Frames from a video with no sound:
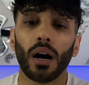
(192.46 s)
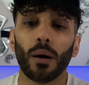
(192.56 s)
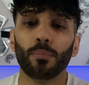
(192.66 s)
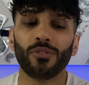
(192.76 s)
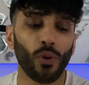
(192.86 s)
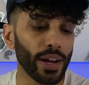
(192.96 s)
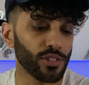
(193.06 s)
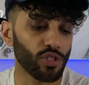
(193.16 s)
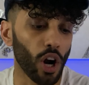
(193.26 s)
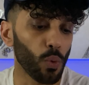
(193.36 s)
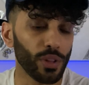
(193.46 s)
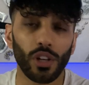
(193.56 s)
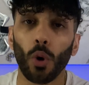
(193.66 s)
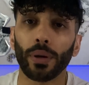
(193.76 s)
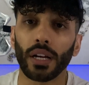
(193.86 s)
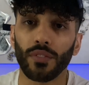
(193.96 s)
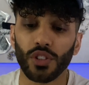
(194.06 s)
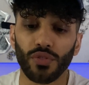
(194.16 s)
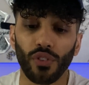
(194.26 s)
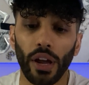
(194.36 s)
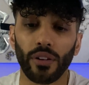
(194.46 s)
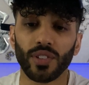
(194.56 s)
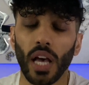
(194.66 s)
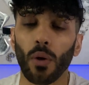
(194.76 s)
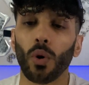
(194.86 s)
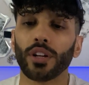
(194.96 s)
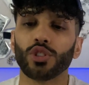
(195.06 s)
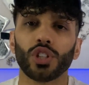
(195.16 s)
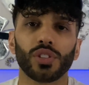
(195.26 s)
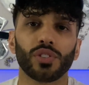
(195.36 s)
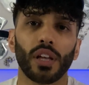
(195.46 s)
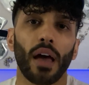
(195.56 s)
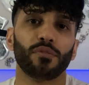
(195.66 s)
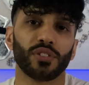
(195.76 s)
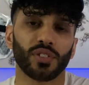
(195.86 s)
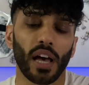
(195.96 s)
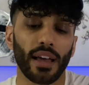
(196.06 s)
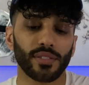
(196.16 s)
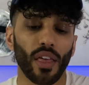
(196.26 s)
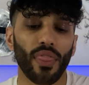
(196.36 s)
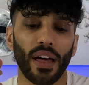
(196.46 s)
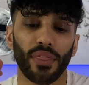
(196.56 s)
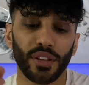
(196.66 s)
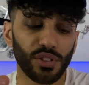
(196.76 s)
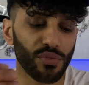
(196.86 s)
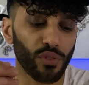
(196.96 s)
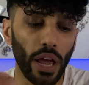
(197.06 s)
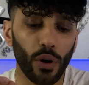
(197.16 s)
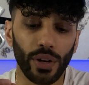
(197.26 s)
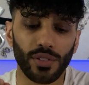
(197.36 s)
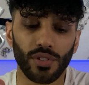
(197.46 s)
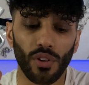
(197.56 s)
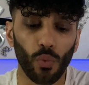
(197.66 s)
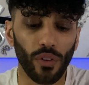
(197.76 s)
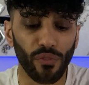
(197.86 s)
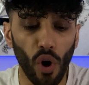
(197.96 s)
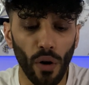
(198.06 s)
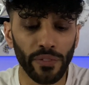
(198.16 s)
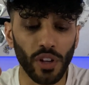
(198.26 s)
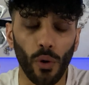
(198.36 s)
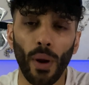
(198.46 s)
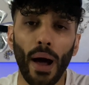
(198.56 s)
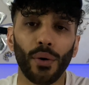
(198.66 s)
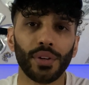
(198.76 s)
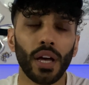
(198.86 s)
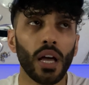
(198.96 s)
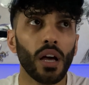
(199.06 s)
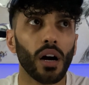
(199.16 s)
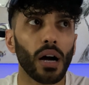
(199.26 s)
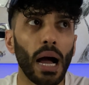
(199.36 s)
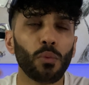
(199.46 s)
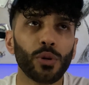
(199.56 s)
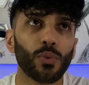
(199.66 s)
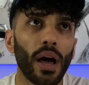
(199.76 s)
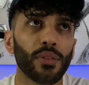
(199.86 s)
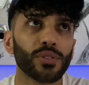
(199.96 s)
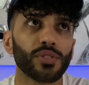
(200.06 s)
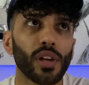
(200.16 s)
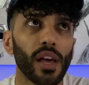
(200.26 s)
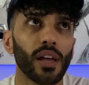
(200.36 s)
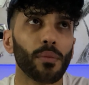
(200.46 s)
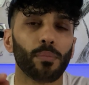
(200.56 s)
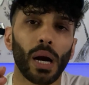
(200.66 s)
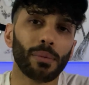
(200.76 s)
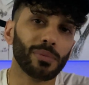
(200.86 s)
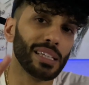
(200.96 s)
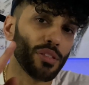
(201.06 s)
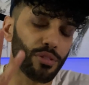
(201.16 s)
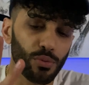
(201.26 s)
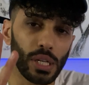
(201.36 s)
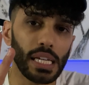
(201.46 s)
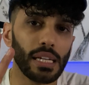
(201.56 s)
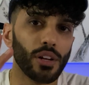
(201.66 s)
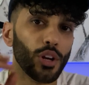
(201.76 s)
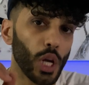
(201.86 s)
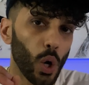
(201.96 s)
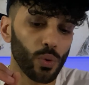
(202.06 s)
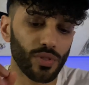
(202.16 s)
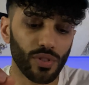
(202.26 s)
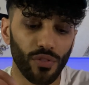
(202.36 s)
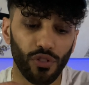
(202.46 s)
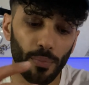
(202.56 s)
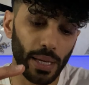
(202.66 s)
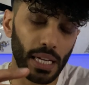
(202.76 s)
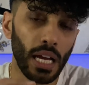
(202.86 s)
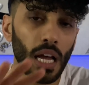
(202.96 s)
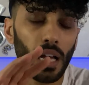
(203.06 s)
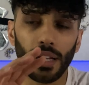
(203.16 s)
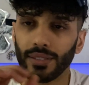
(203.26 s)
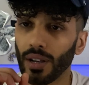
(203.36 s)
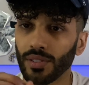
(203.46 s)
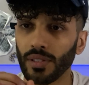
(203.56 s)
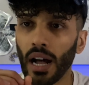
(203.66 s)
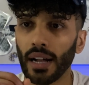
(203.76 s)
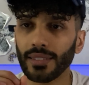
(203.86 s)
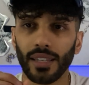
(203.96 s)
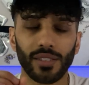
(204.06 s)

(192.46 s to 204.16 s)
before I start with the opening of this fragrance, I want to just emphasize that this fragrance revolves around, I would rather say, probably 3 notes for me. It's not